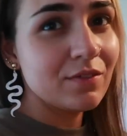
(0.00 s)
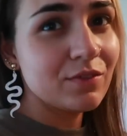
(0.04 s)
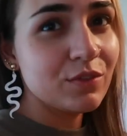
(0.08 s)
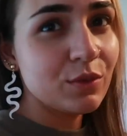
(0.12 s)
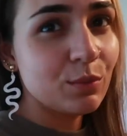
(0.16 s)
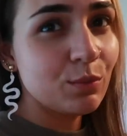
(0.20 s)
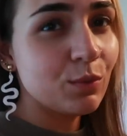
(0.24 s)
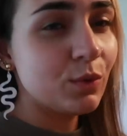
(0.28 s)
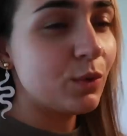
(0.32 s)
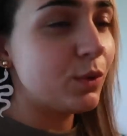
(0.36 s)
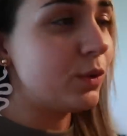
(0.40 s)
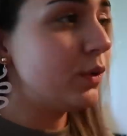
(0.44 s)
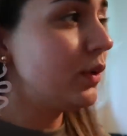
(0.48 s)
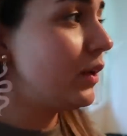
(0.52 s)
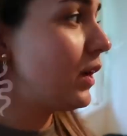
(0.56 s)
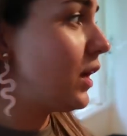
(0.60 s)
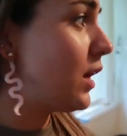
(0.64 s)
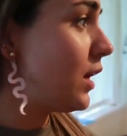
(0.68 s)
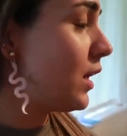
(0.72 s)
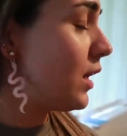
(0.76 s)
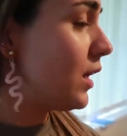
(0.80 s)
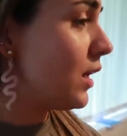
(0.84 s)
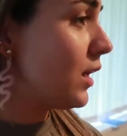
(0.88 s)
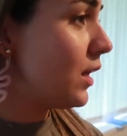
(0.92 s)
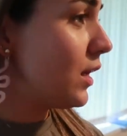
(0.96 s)
of the wall,
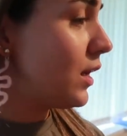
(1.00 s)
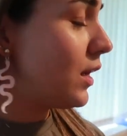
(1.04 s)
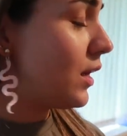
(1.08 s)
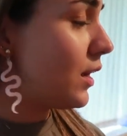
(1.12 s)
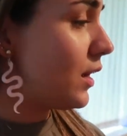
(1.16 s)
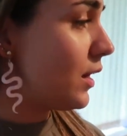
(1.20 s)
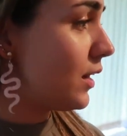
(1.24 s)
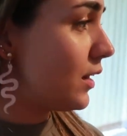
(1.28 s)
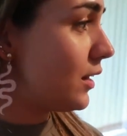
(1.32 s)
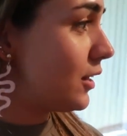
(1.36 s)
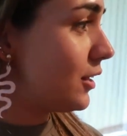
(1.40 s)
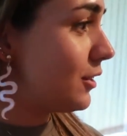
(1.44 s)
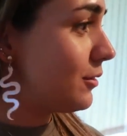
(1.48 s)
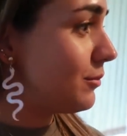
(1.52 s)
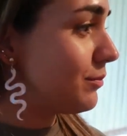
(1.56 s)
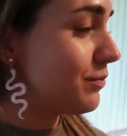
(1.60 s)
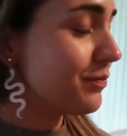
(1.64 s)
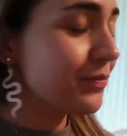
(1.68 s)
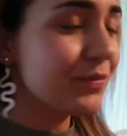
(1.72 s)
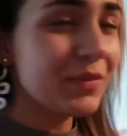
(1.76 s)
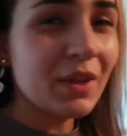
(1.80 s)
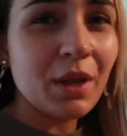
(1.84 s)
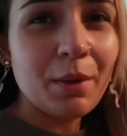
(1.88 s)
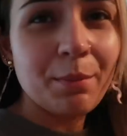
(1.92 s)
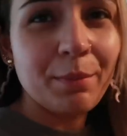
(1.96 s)

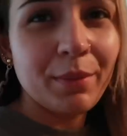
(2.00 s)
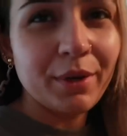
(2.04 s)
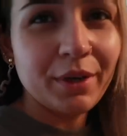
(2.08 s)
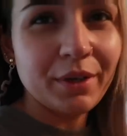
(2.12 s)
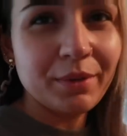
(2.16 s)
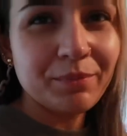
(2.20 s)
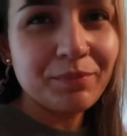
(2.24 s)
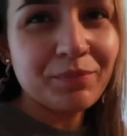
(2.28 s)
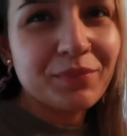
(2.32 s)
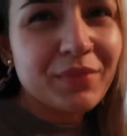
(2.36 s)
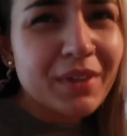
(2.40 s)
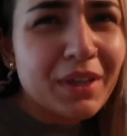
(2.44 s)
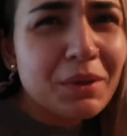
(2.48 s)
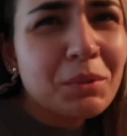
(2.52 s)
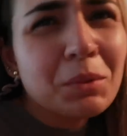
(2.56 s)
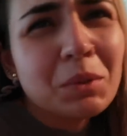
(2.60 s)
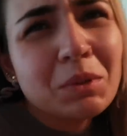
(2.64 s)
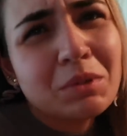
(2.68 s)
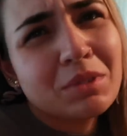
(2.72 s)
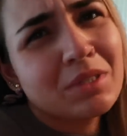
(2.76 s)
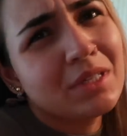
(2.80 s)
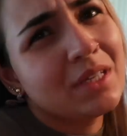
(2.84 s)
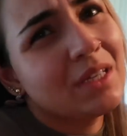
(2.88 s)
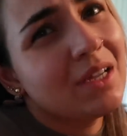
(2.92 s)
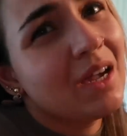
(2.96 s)
but
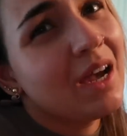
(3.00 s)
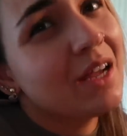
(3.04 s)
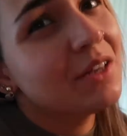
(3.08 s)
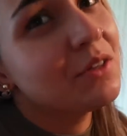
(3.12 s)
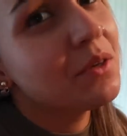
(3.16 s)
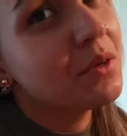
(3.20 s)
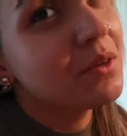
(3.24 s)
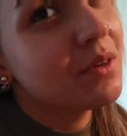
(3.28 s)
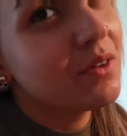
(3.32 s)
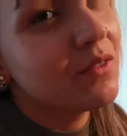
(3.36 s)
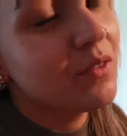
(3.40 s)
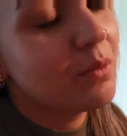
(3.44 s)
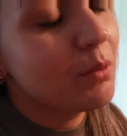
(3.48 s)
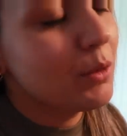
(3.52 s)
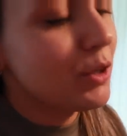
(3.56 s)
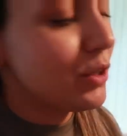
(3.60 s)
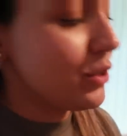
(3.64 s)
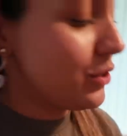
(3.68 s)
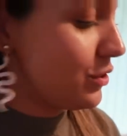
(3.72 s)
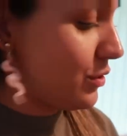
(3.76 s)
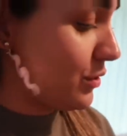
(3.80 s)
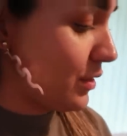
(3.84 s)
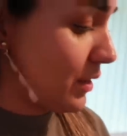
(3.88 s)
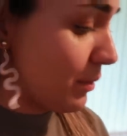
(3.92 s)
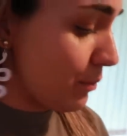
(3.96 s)
we'll see. I don't know if I'm going
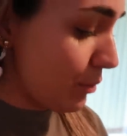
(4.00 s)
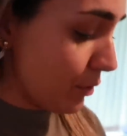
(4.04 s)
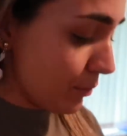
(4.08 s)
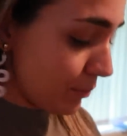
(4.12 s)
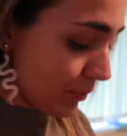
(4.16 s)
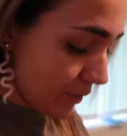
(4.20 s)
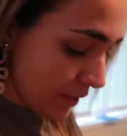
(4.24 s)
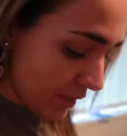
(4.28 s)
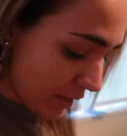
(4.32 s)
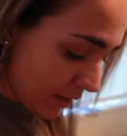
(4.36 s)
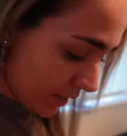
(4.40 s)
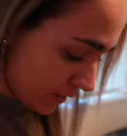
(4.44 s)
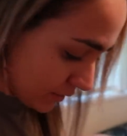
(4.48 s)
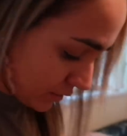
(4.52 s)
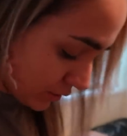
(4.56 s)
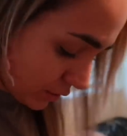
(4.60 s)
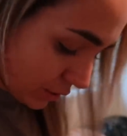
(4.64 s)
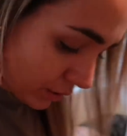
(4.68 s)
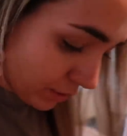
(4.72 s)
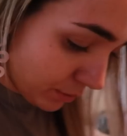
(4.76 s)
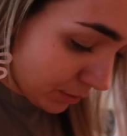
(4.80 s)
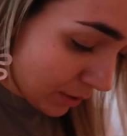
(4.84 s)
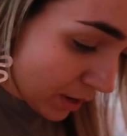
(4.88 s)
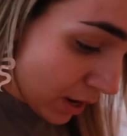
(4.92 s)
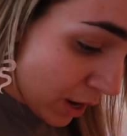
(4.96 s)
to do that properly yet,
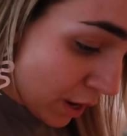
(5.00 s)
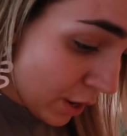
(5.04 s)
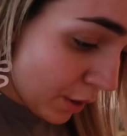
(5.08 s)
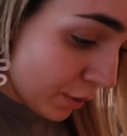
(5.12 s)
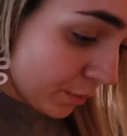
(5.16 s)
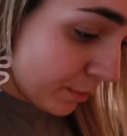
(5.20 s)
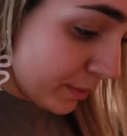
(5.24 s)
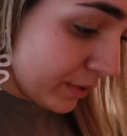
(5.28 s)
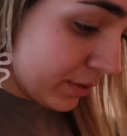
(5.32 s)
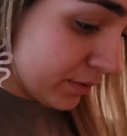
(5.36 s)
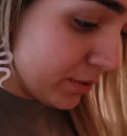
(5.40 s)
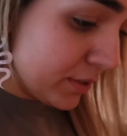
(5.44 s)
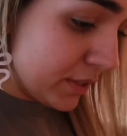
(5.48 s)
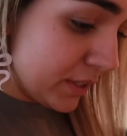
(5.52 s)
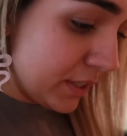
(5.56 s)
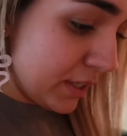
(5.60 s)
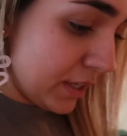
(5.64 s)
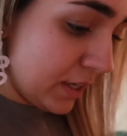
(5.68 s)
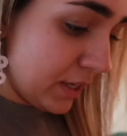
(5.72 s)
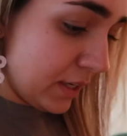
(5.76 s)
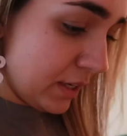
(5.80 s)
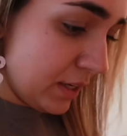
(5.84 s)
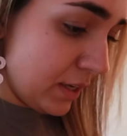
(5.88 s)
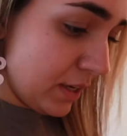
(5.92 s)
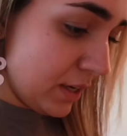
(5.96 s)
so we'll
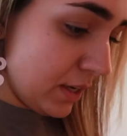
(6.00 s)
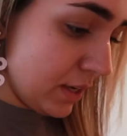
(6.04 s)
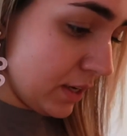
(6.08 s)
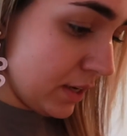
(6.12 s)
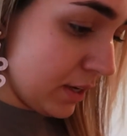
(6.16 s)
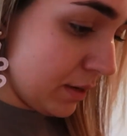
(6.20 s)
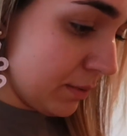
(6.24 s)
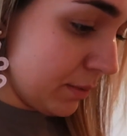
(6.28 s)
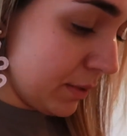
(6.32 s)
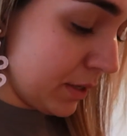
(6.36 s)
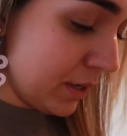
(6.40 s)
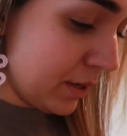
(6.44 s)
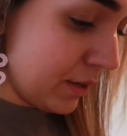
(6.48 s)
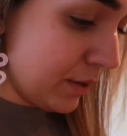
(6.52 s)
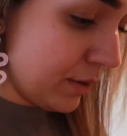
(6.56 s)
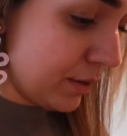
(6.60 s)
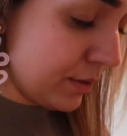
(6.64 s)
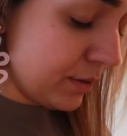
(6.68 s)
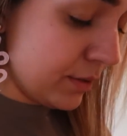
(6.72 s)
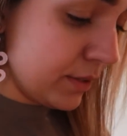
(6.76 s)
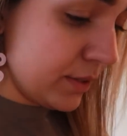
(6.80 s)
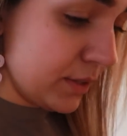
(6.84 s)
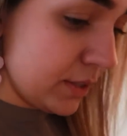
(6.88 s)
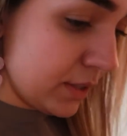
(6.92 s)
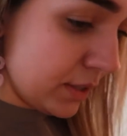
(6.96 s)
see how it
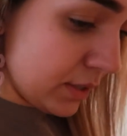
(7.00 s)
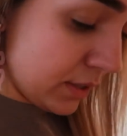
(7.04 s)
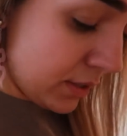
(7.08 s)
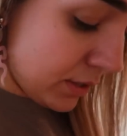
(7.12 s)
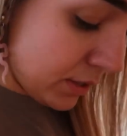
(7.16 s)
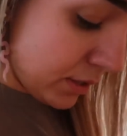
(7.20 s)
goes.